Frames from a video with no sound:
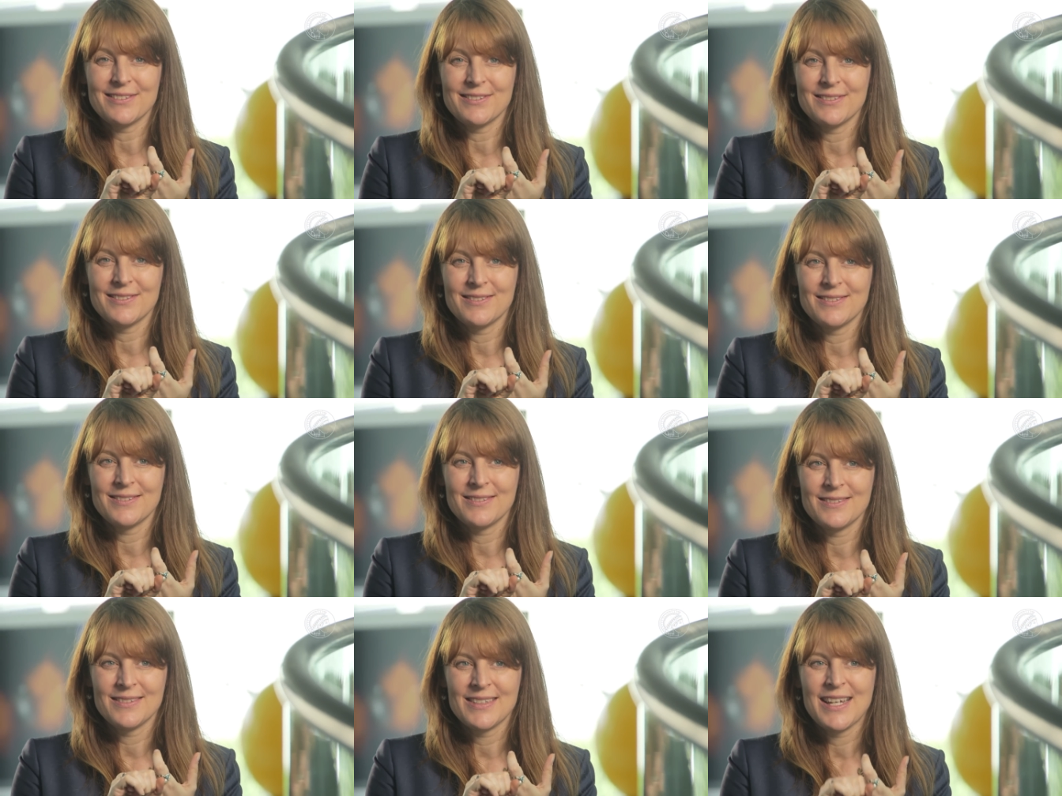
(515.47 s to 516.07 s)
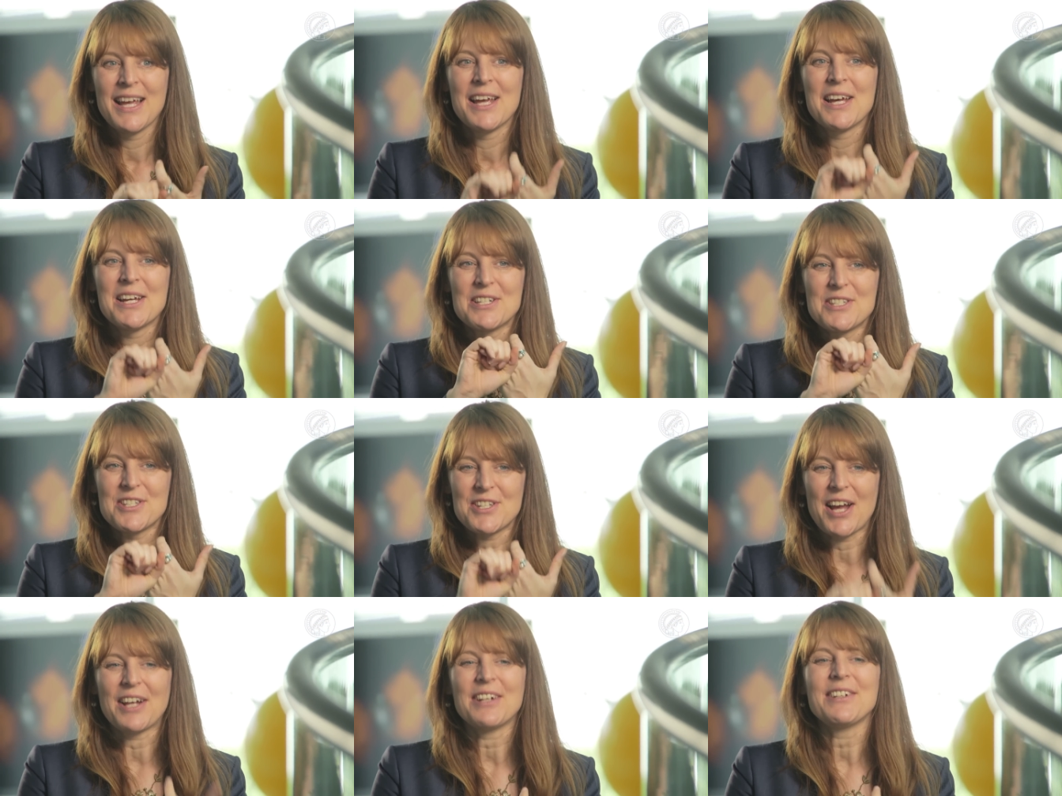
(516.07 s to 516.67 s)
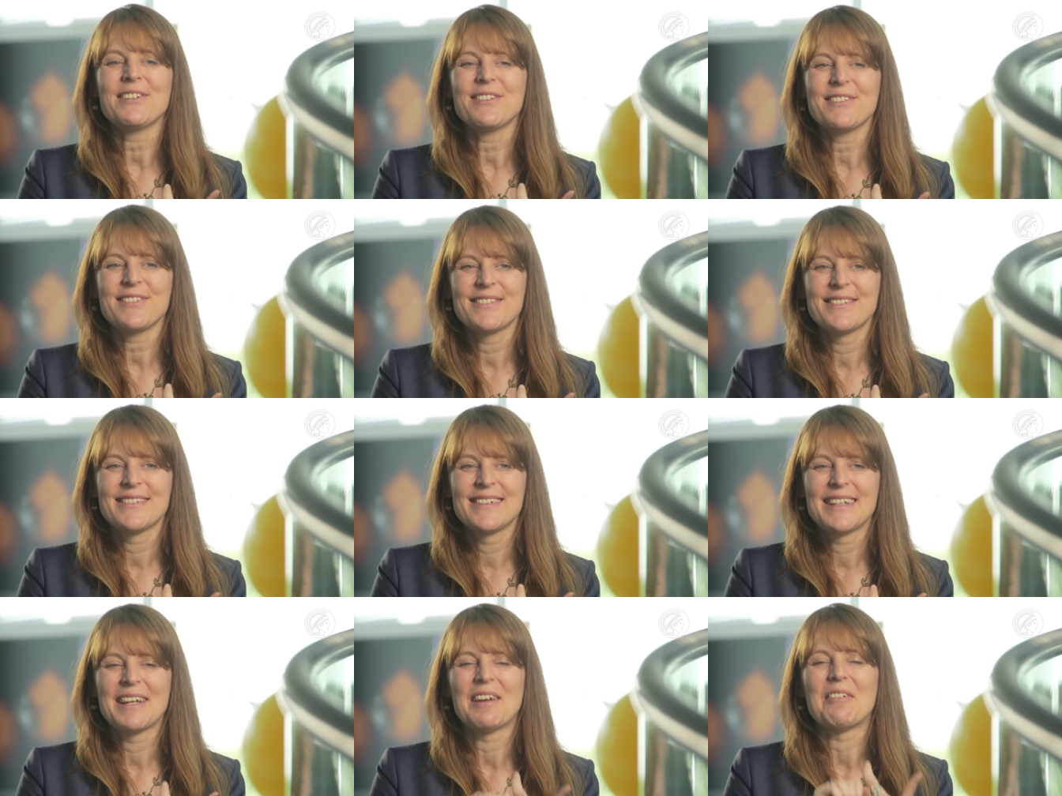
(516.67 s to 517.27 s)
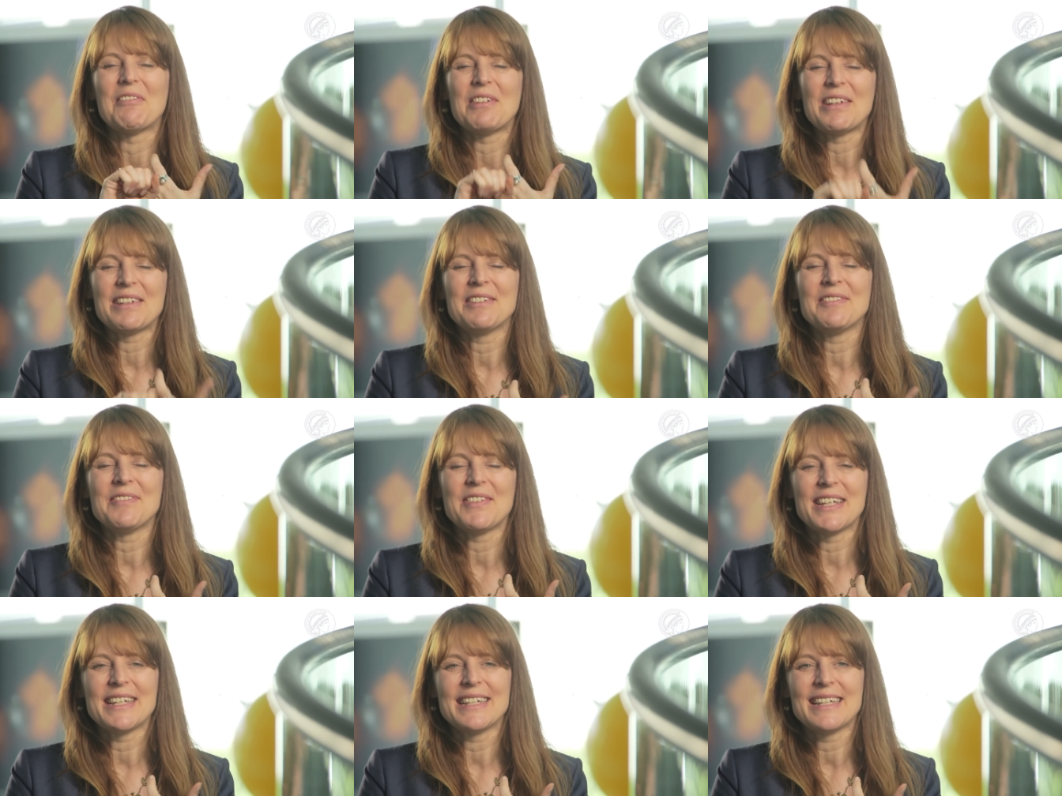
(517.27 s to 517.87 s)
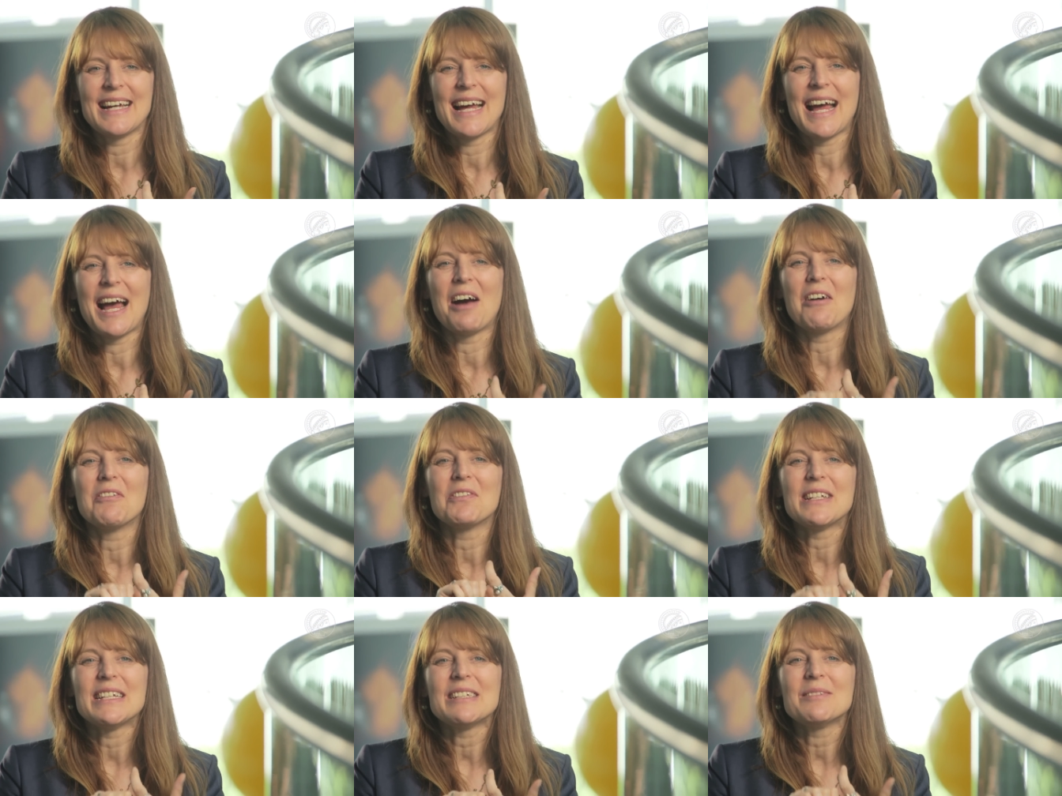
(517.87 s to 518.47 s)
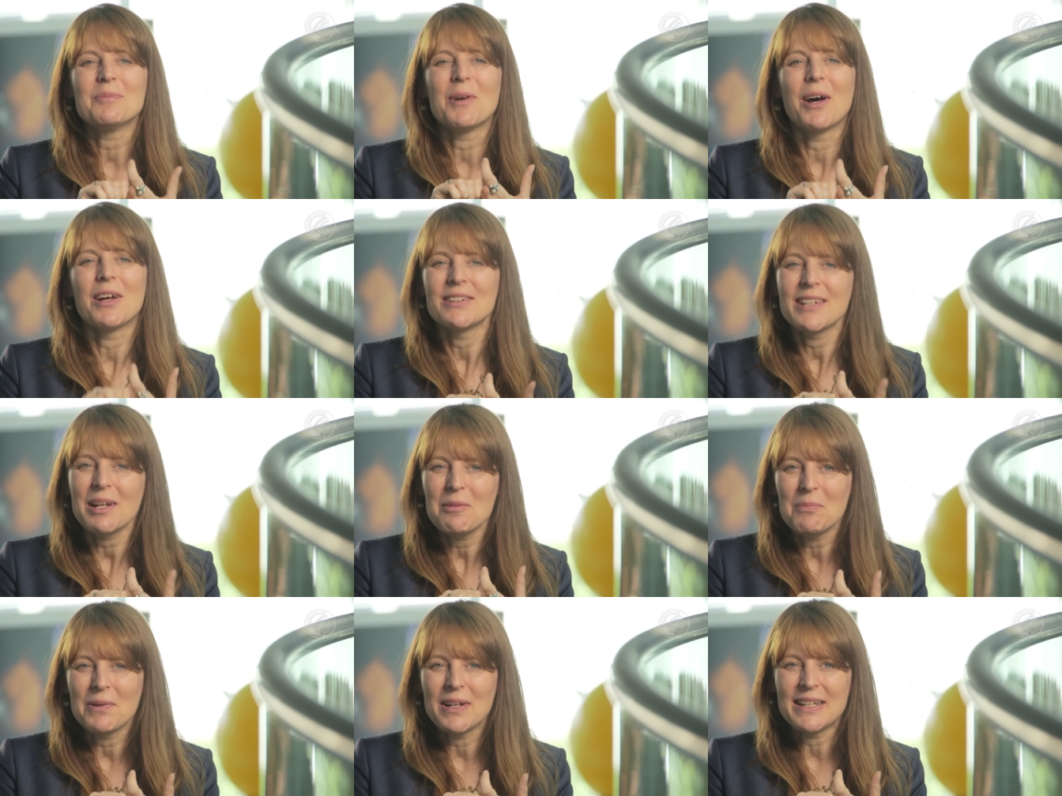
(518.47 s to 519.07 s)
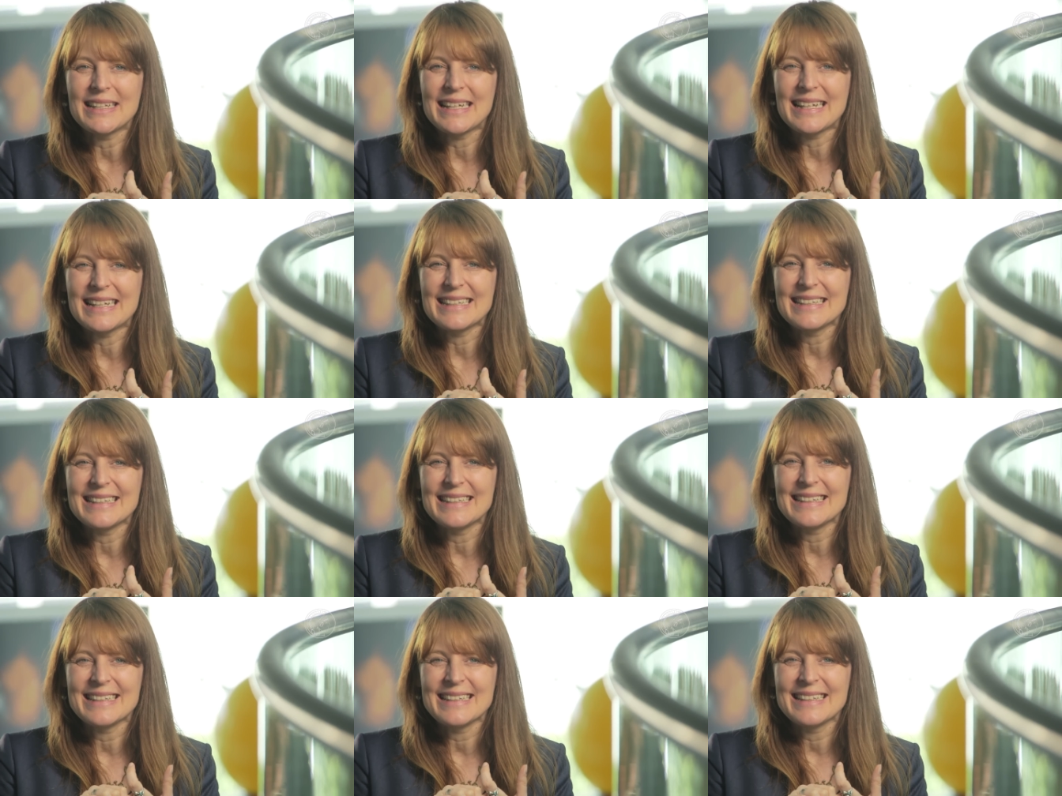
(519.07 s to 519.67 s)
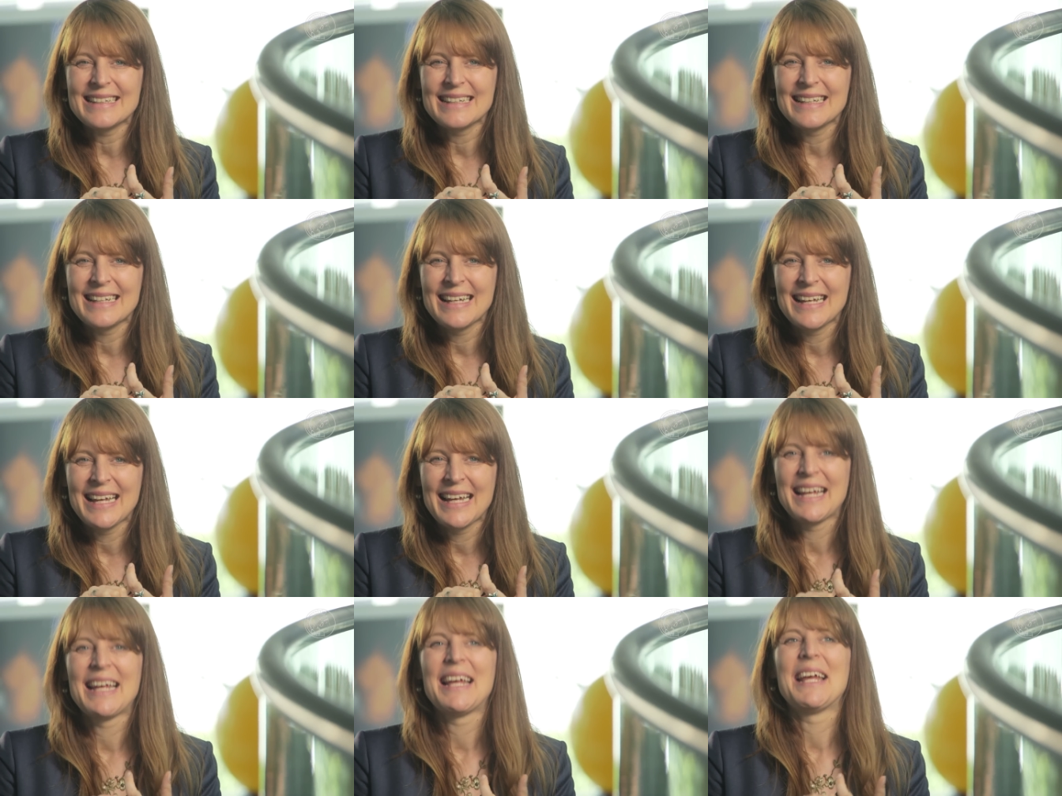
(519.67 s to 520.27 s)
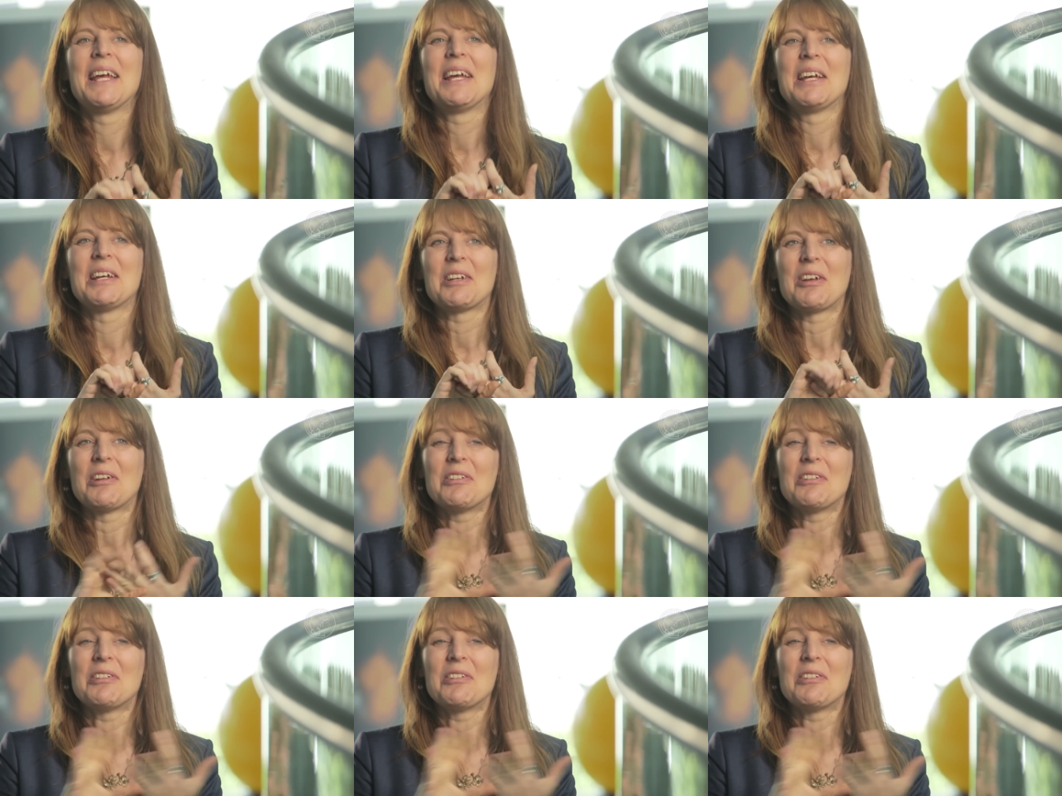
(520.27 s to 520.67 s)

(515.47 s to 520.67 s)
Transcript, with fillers: we know that on this other planet there could also be life like ours.